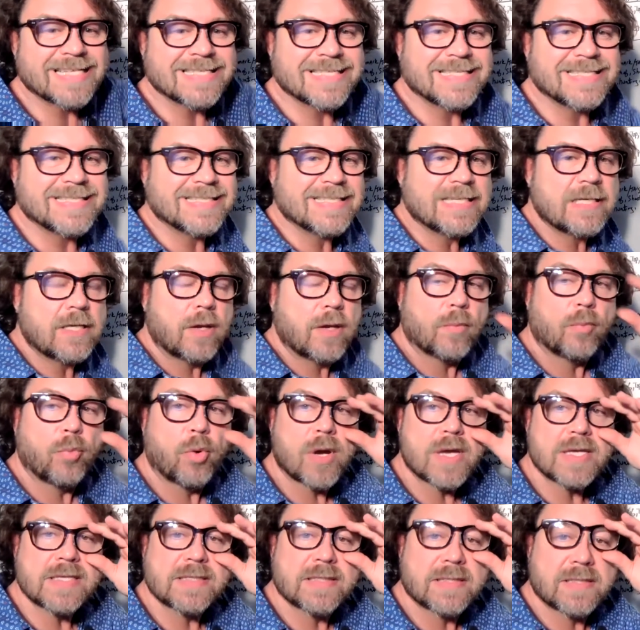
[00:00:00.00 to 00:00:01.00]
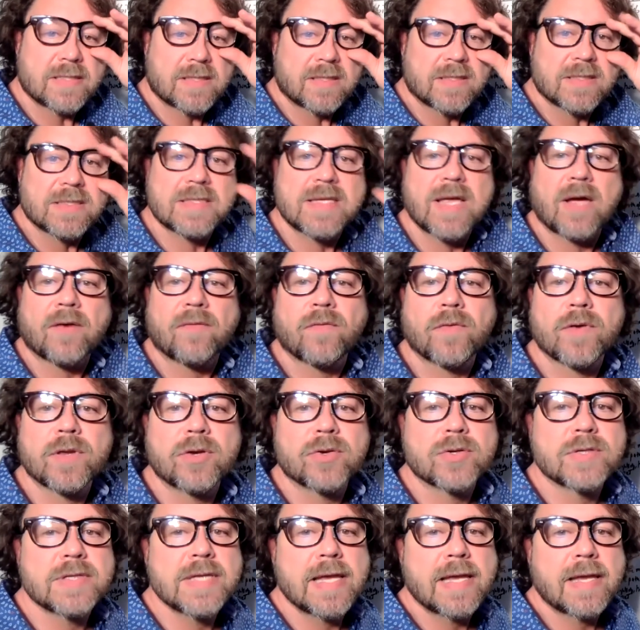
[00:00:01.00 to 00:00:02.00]
You press stuff with
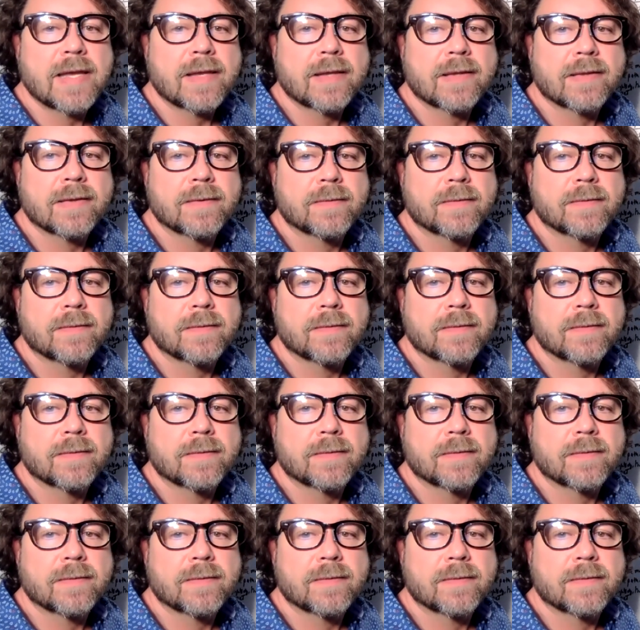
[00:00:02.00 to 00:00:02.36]
your teeth.